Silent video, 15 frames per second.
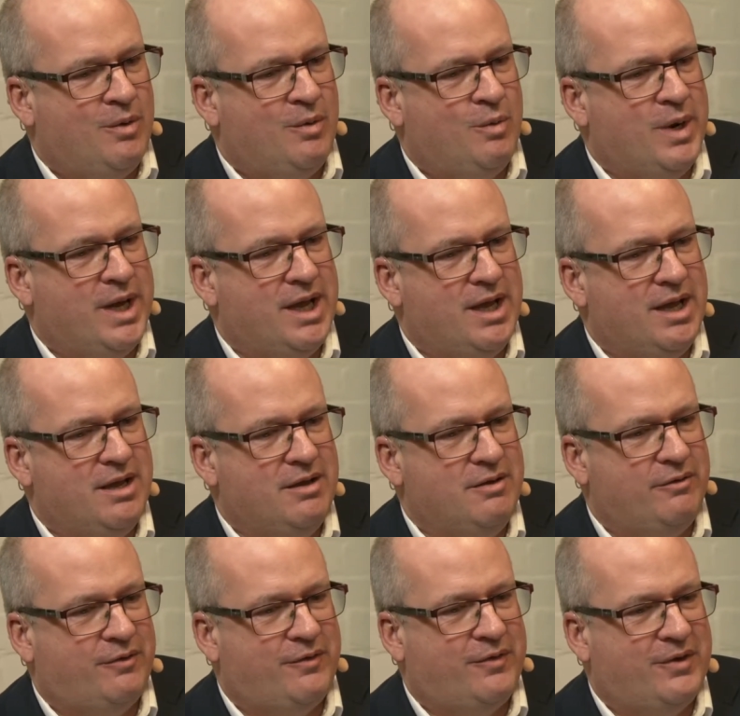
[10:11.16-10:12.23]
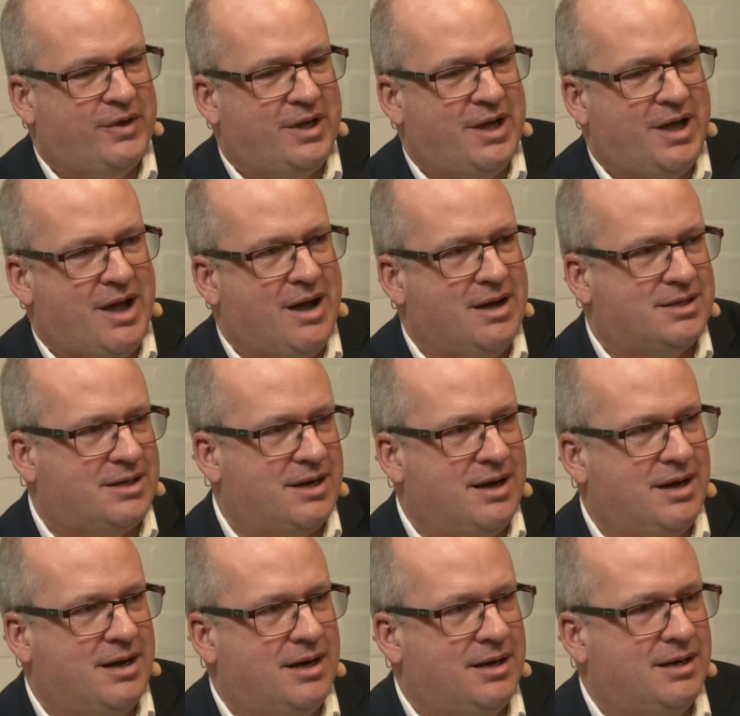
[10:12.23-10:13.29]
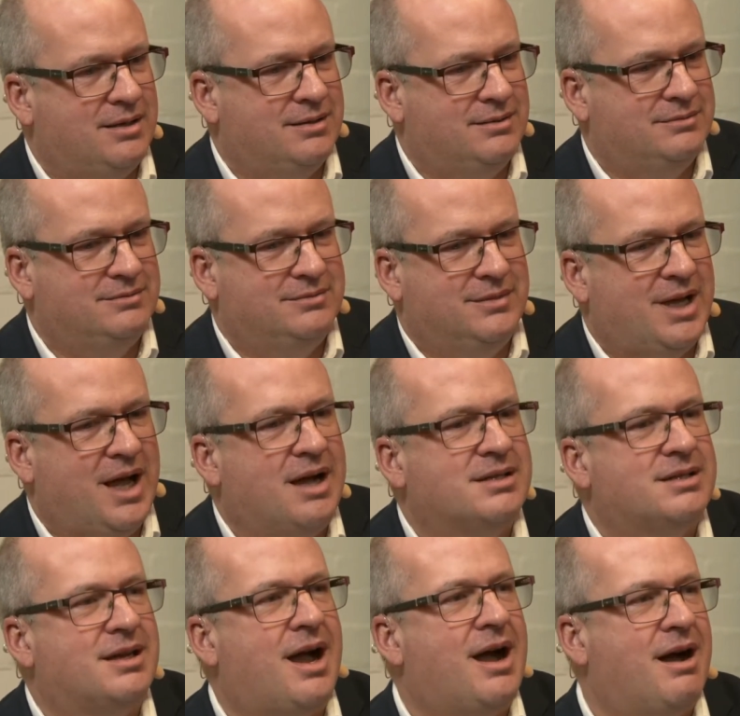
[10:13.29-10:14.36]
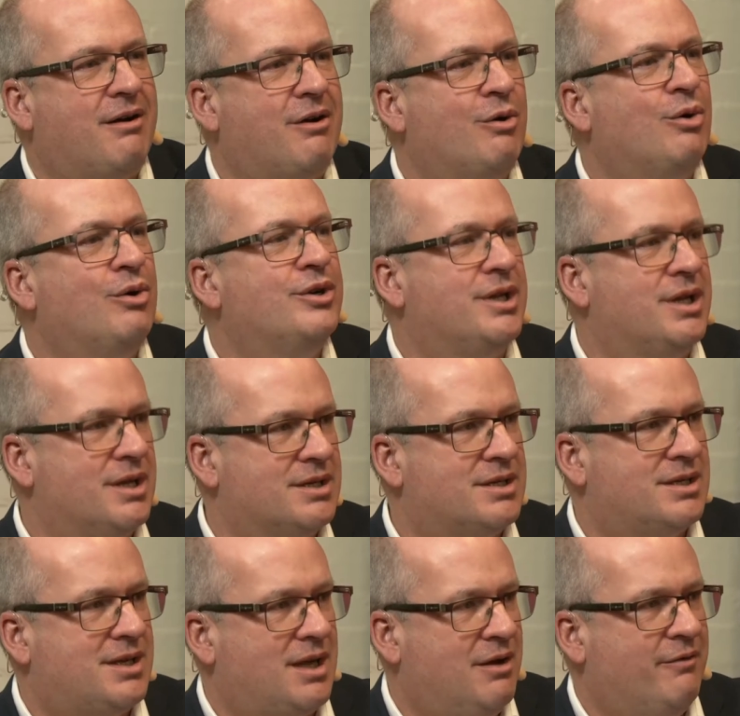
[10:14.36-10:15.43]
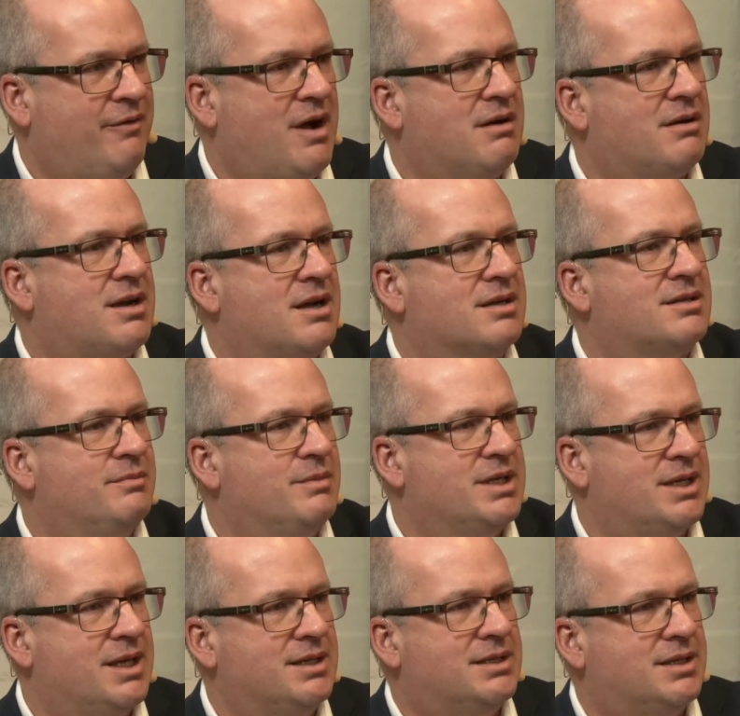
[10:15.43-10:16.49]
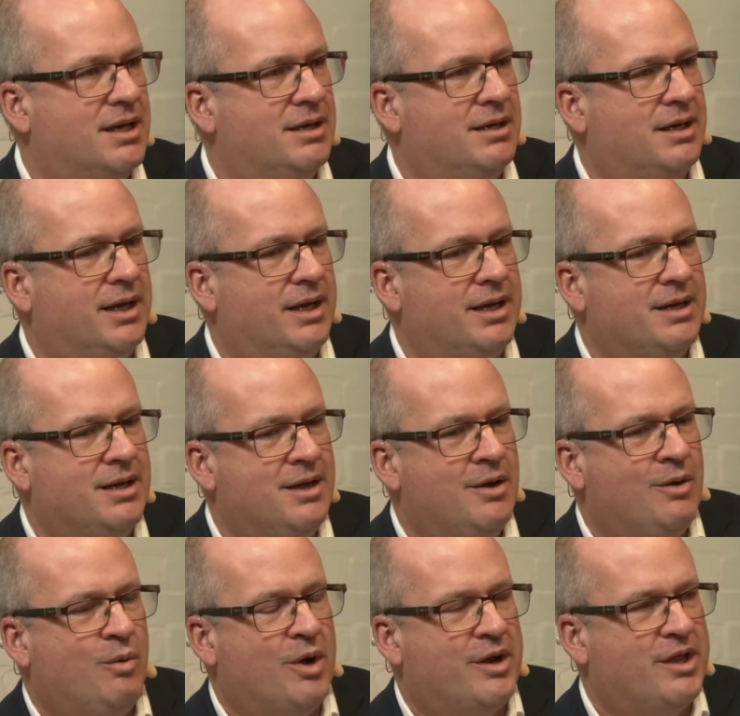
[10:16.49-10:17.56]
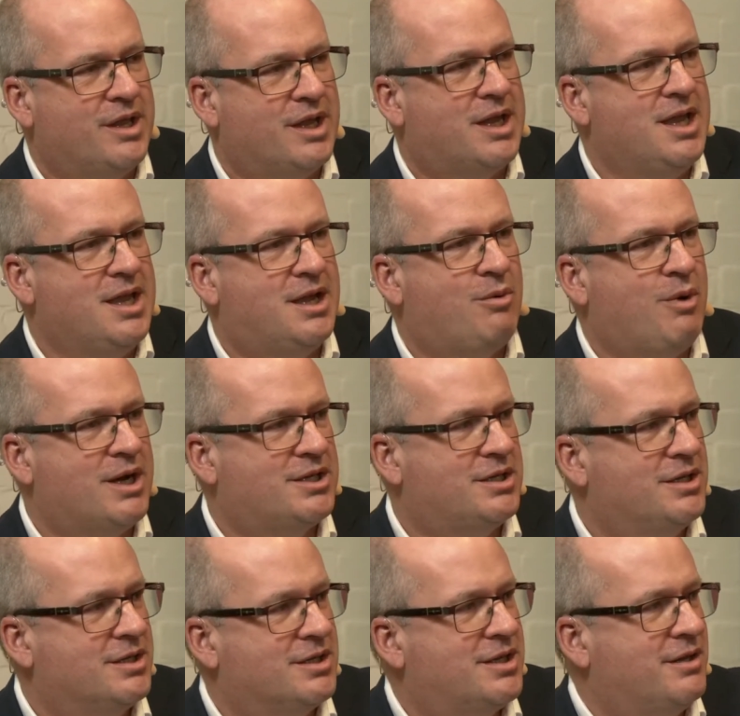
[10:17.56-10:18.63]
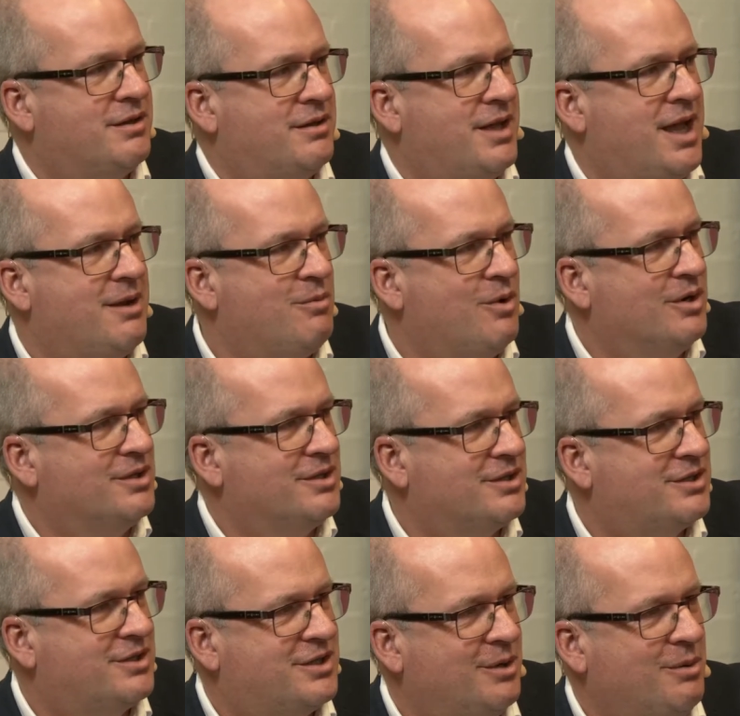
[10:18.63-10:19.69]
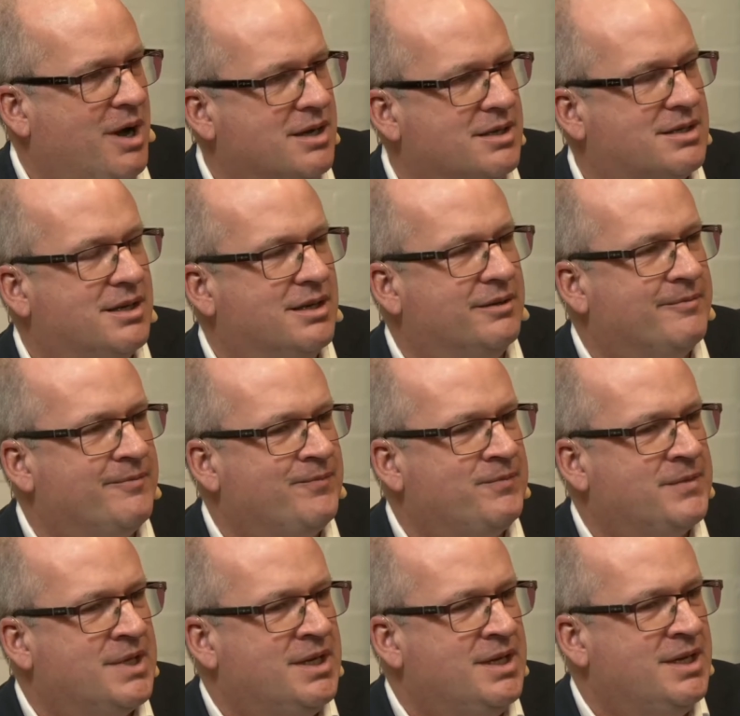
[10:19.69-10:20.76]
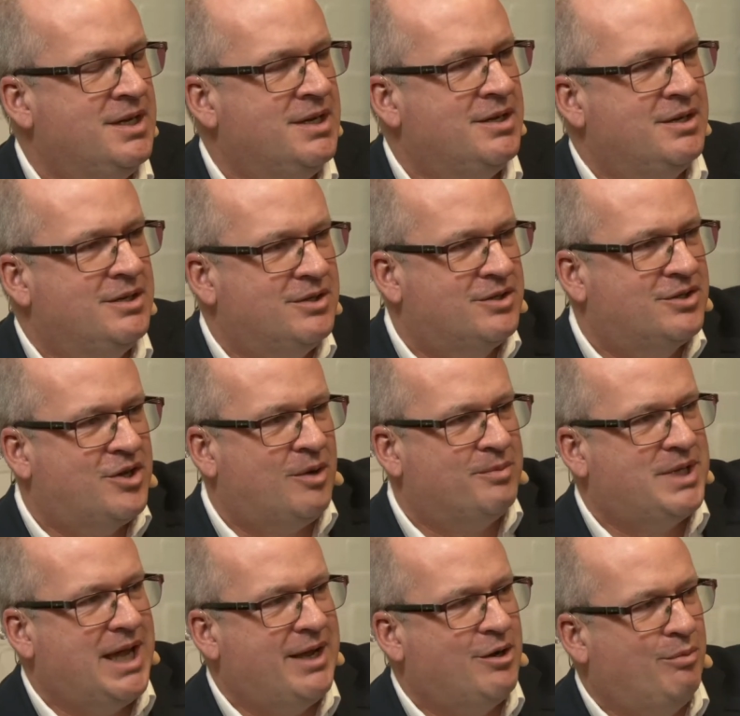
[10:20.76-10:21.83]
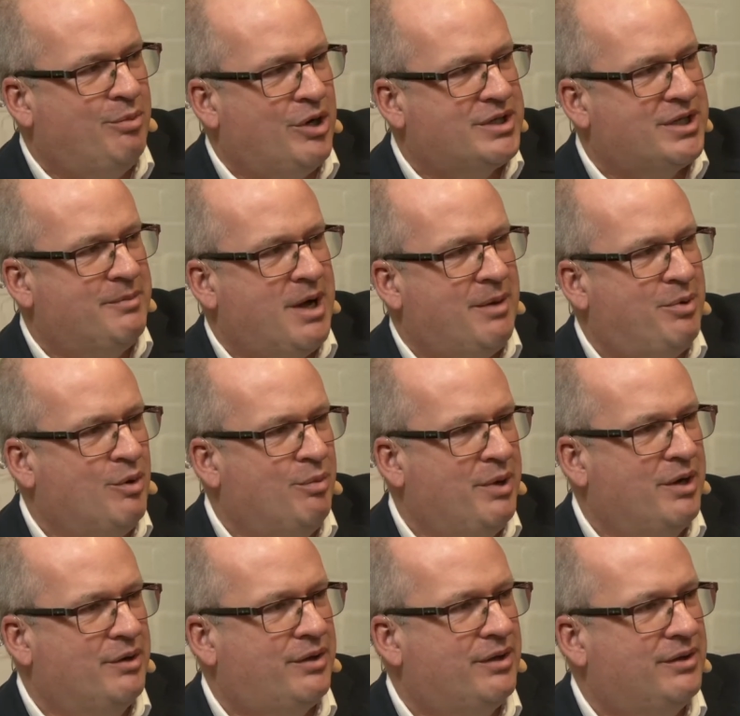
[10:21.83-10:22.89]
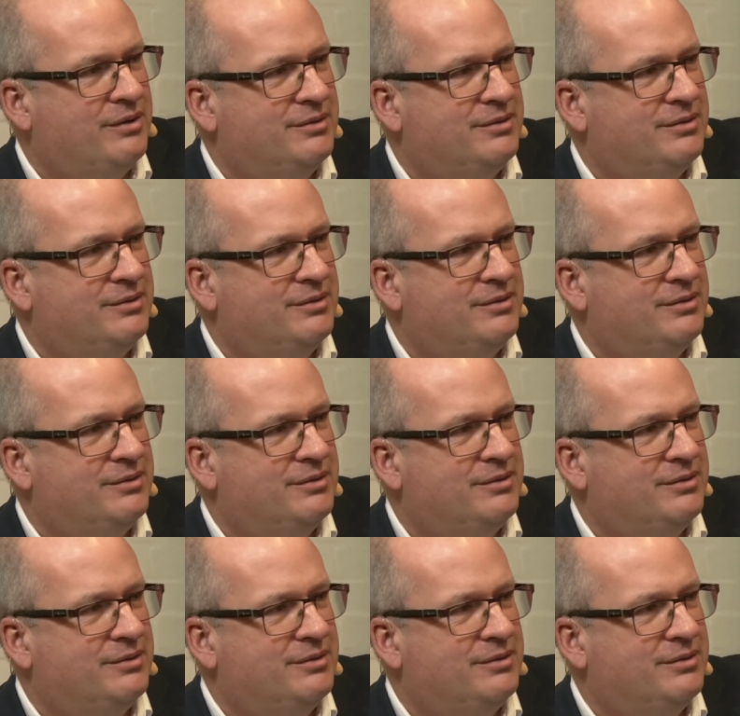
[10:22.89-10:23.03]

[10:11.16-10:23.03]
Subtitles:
We've asked our asked our audience of our customers internally, what are the key questions that they want to answer? Top down or bottom up or both?